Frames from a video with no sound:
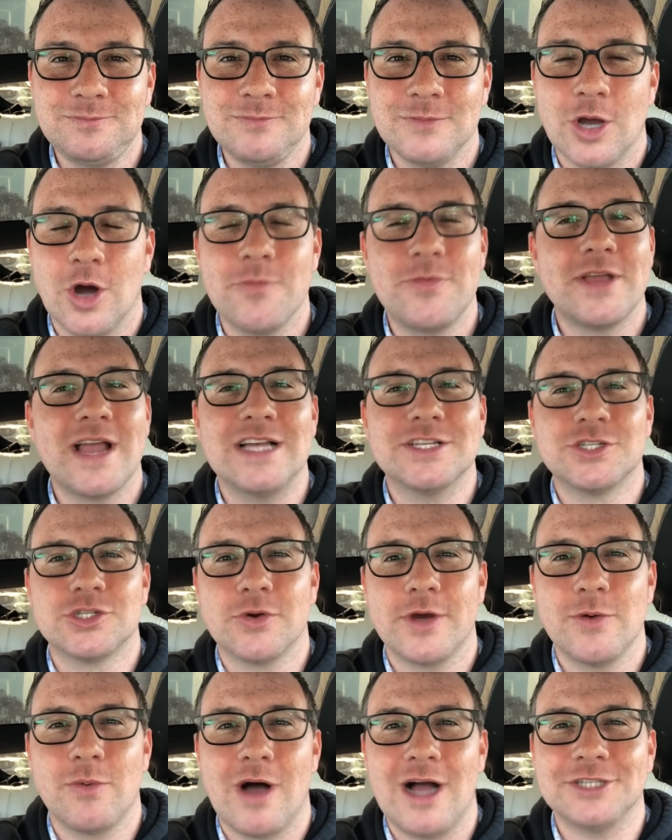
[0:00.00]
Hope you guys
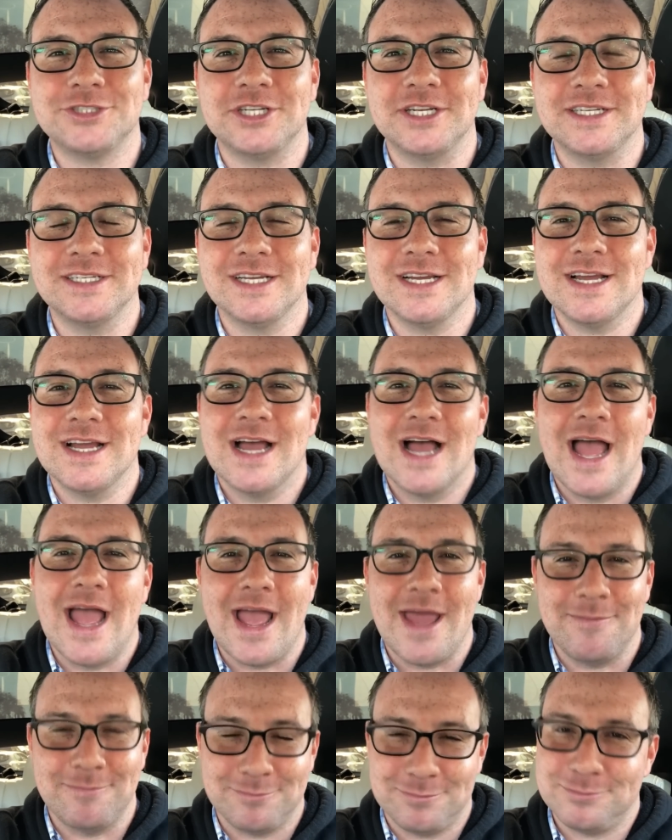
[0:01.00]
enjoyed watching
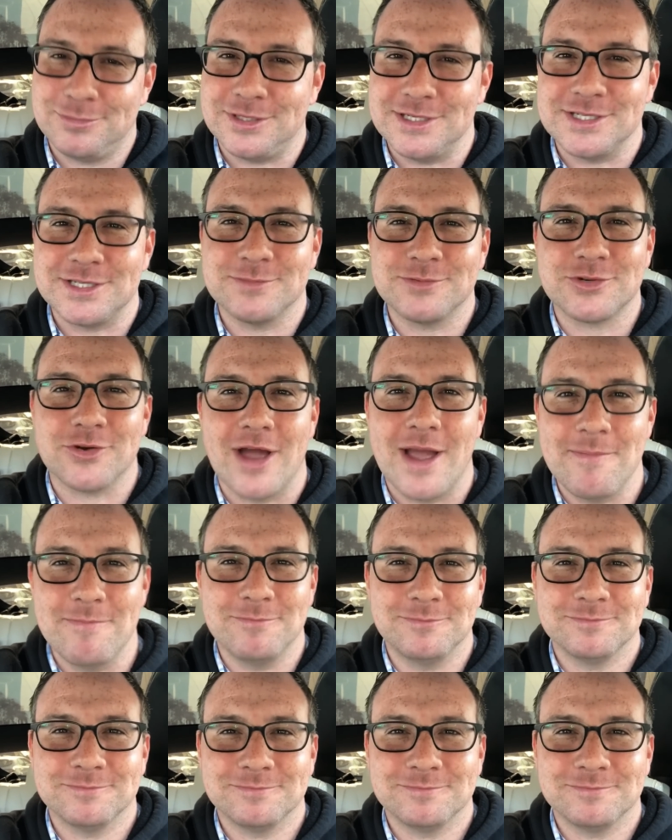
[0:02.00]
and please subscribe.